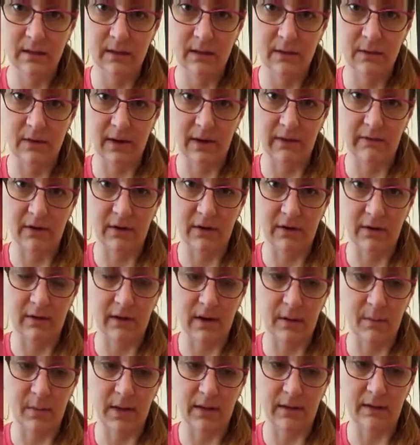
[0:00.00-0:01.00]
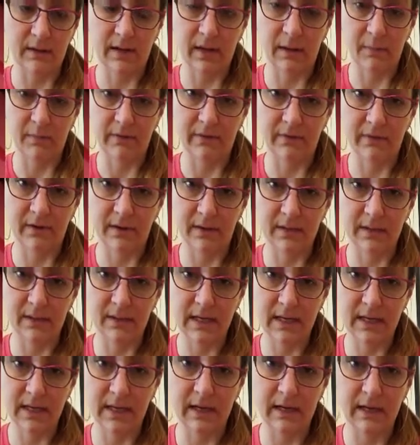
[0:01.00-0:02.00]
You have your thumb on top of your
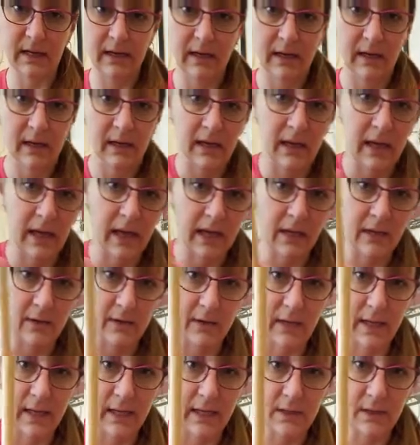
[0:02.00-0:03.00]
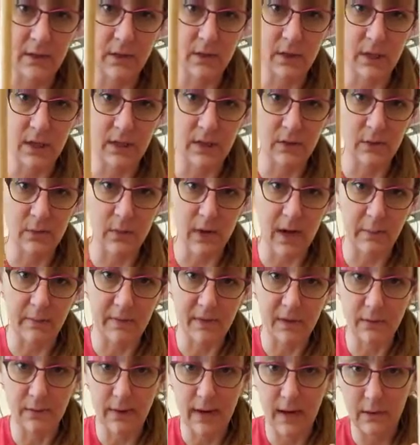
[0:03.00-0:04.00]
stick and your hands are just
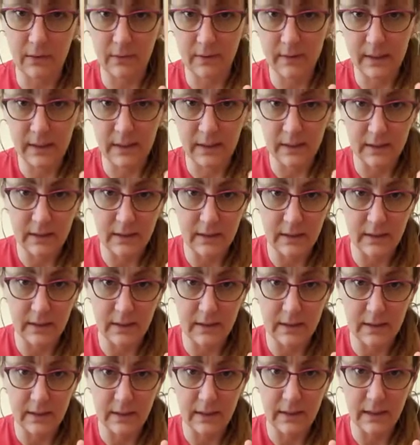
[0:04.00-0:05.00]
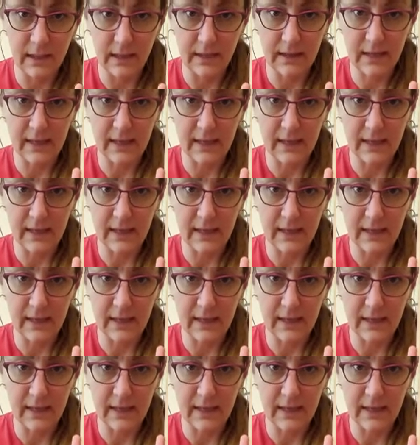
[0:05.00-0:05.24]
wrapped around like